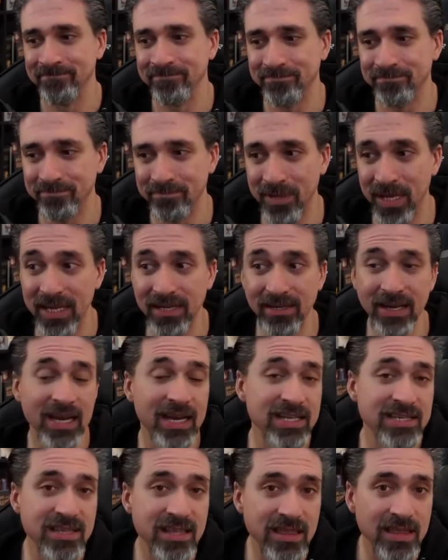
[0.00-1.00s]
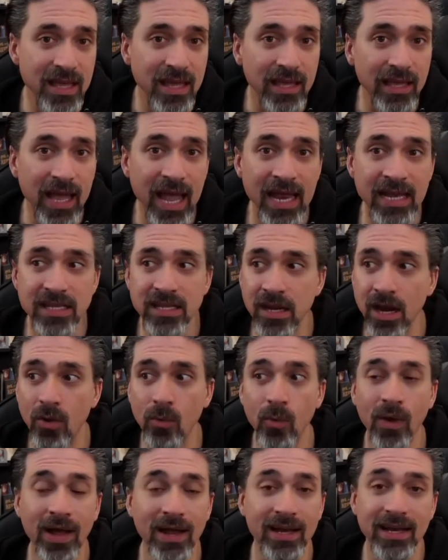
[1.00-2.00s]
But it is a thing. And you know
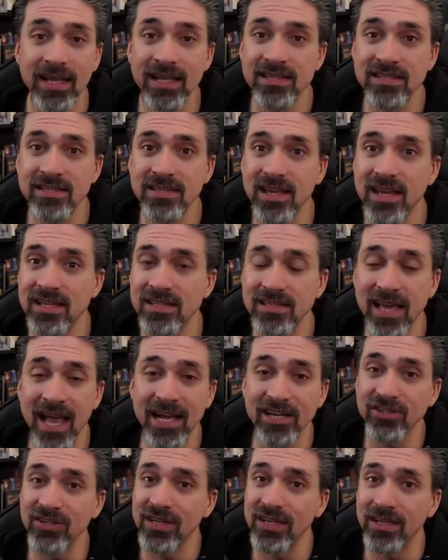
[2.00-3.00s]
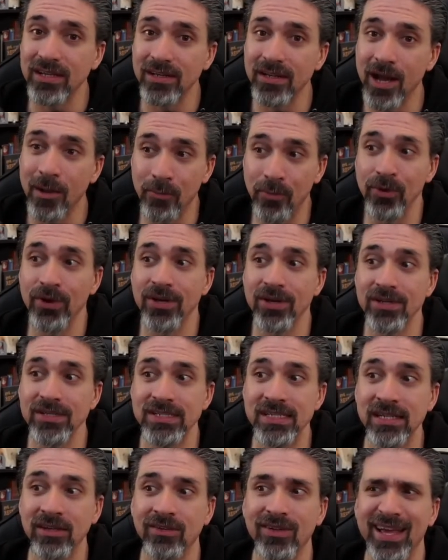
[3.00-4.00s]
what? It's actually a pretty good
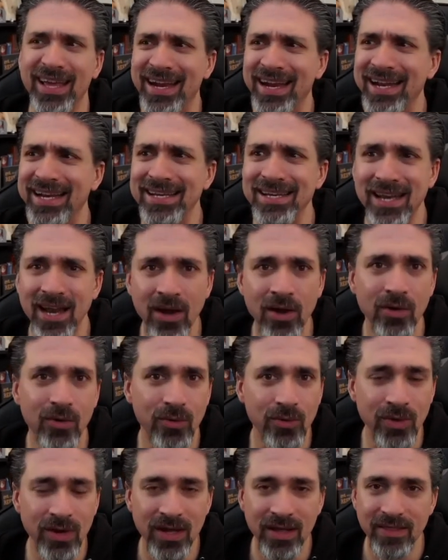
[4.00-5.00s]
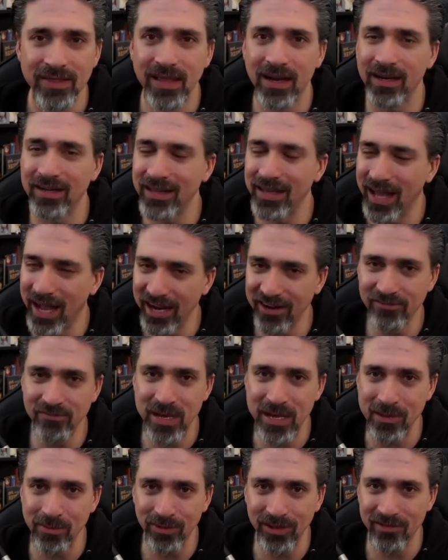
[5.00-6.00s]
deal. And I know that a lot of
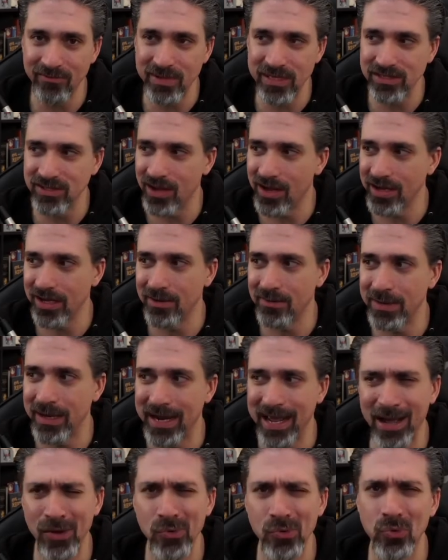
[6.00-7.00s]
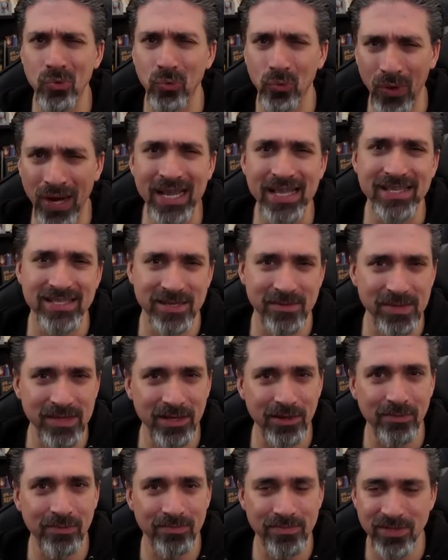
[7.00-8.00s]
people have been talking about how great some of
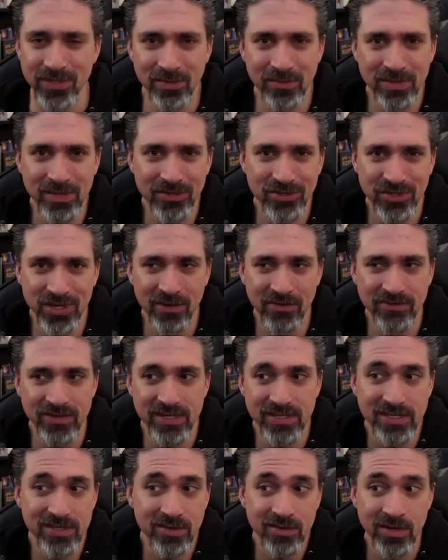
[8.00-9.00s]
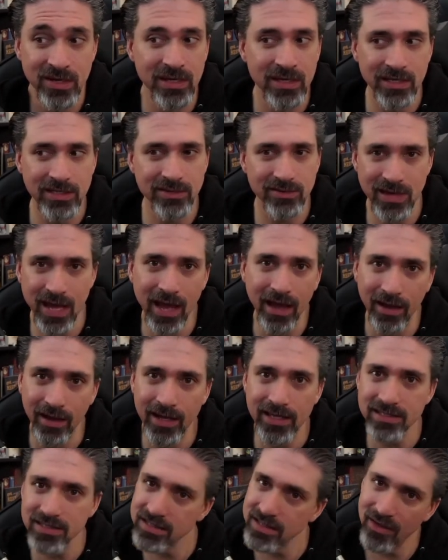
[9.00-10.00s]
their stuff is. So yeah,
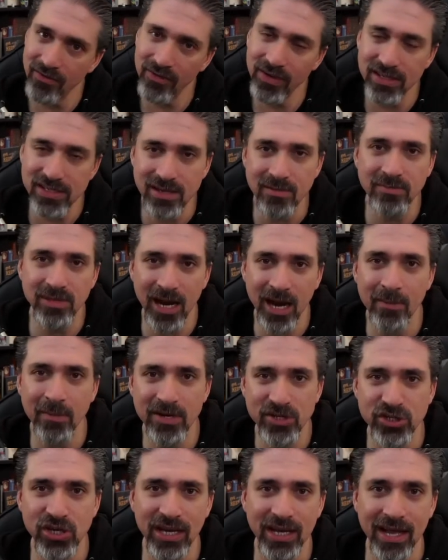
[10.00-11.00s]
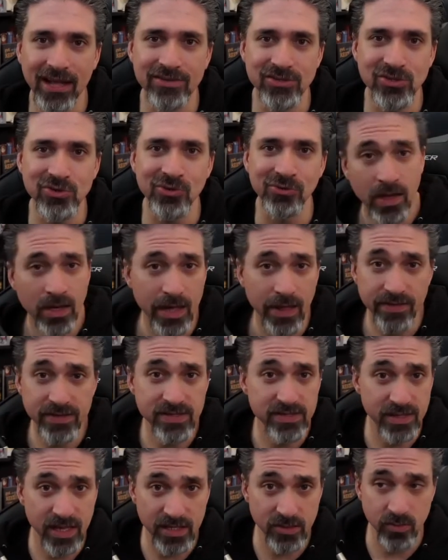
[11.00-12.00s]
it's definitely something I'm going to check out soon. Now,
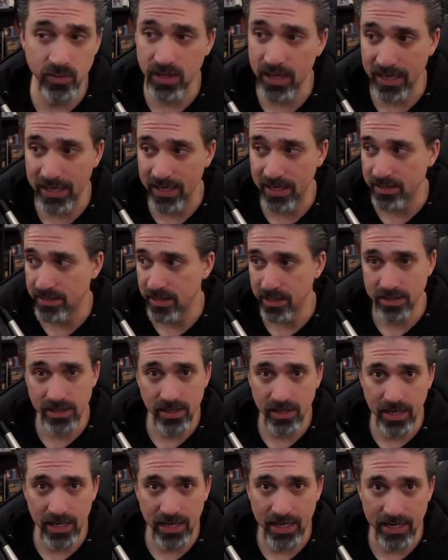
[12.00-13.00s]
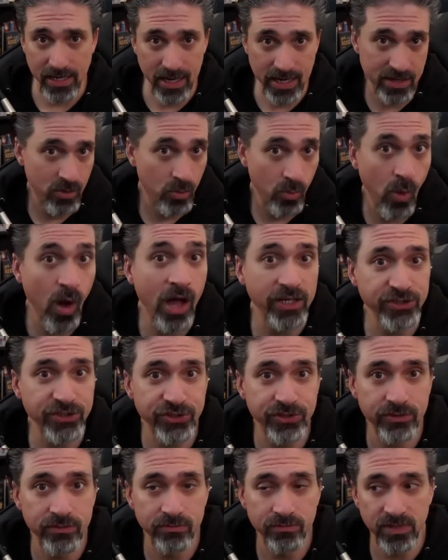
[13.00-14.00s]
this next one, I got to tell you, I don't
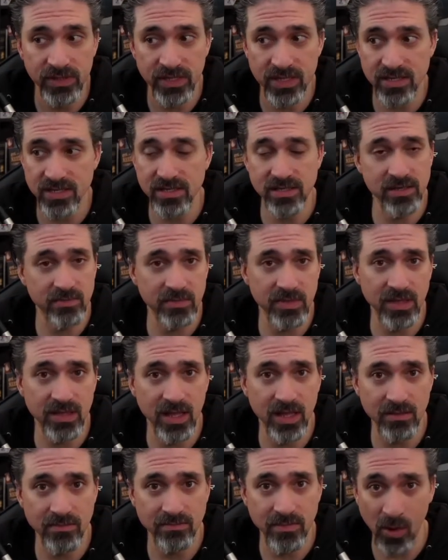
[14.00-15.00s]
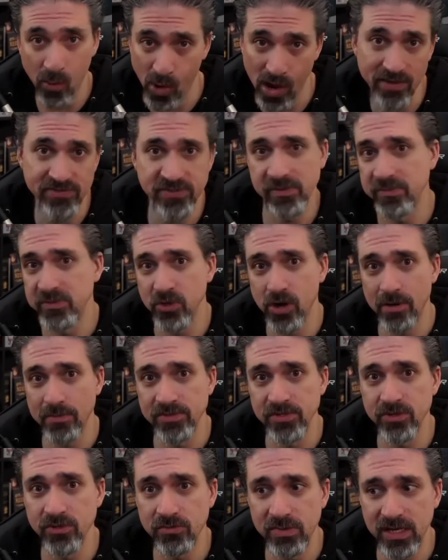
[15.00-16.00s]
watch. But this is something that my wife
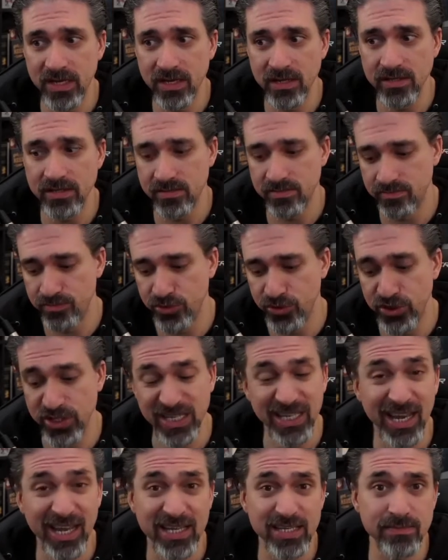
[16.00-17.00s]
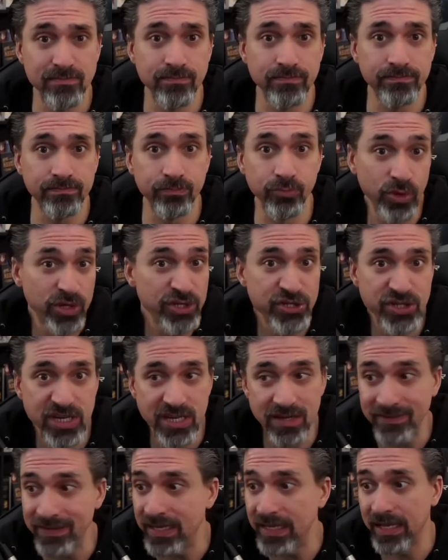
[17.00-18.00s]
subscribes to because she likes British
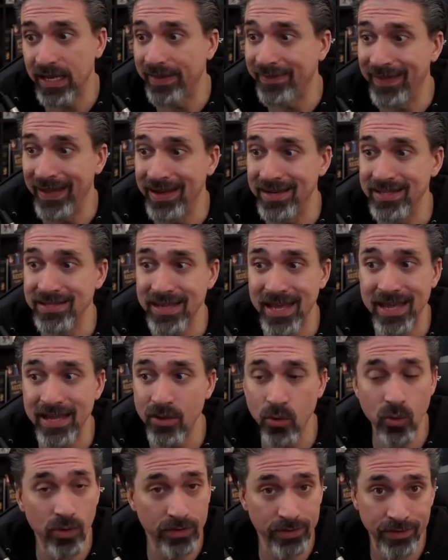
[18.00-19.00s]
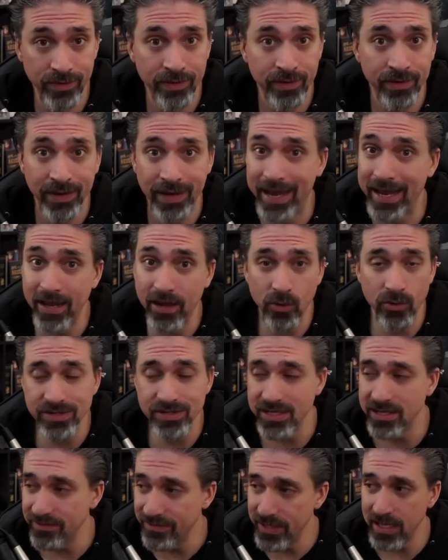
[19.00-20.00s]
TV. And that is Acorn. Acorn
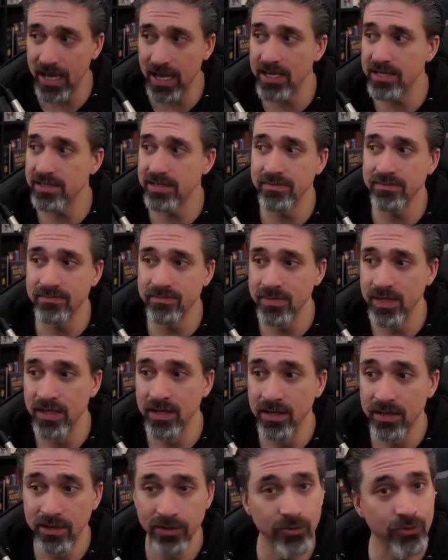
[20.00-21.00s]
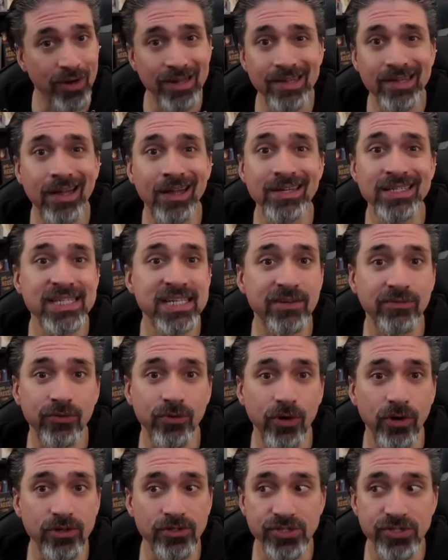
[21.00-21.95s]
TV has some great content for her.